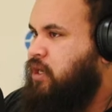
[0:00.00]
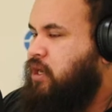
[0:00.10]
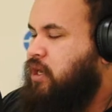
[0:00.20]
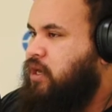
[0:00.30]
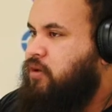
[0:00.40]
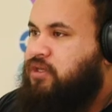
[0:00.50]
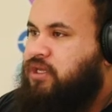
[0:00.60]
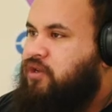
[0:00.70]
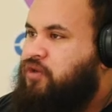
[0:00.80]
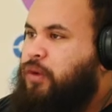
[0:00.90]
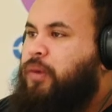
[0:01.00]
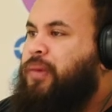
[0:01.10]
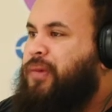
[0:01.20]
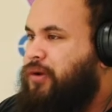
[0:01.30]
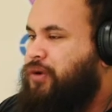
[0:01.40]
Or psychological
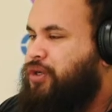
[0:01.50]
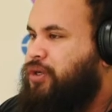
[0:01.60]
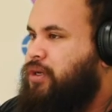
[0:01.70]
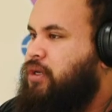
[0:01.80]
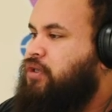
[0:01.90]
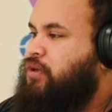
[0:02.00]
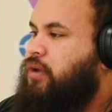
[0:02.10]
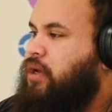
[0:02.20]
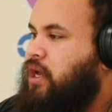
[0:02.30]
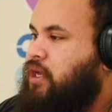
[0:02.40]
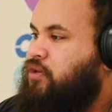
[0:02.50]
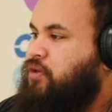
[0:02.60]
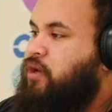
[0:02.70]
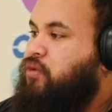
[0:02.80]
approach to that,